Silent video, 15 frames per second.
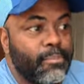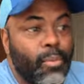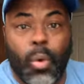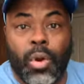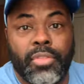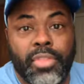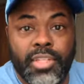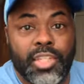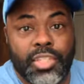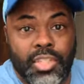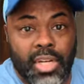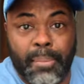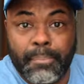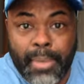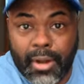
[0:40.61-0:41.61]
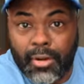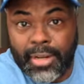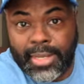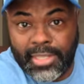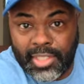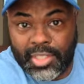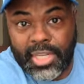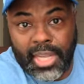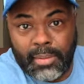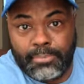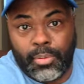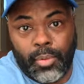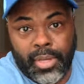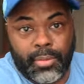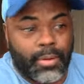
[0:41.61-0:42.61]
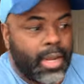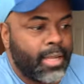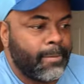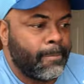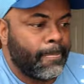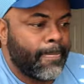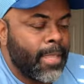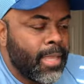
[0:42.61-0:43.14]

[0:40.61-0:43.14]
more than just an American standpoint, right?